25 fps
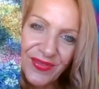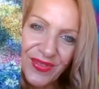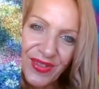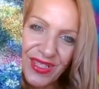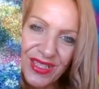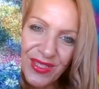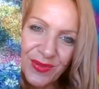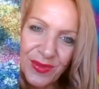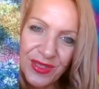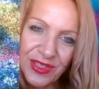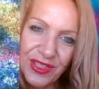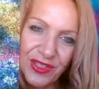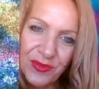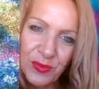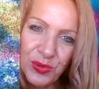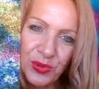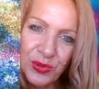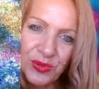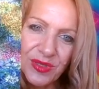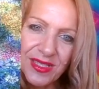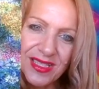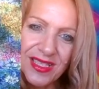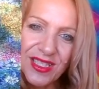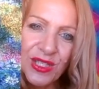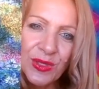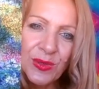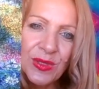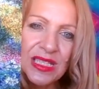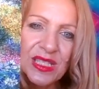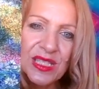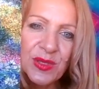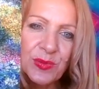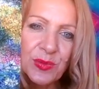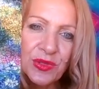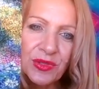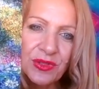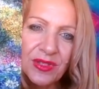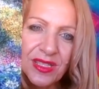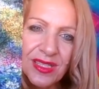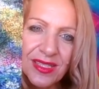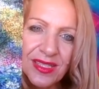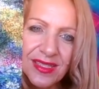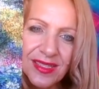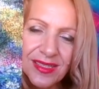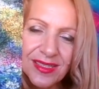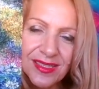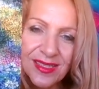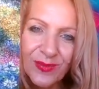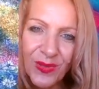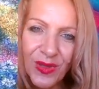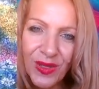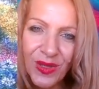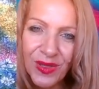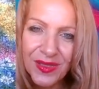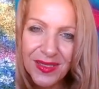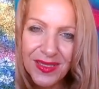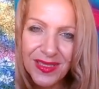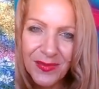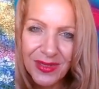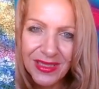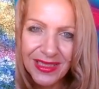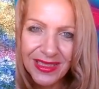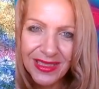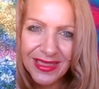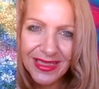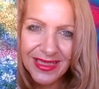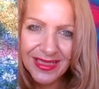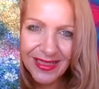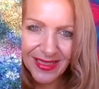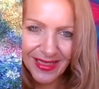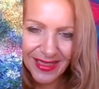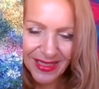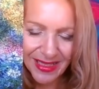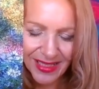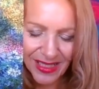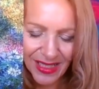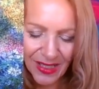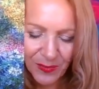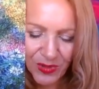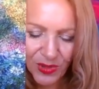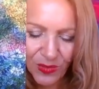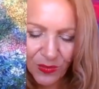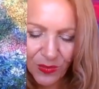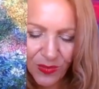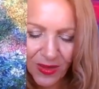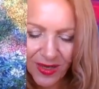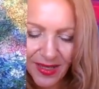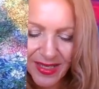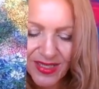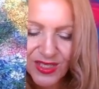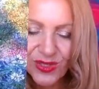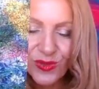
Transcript: First one you pulled is new experiences and possibilities are going to come your way,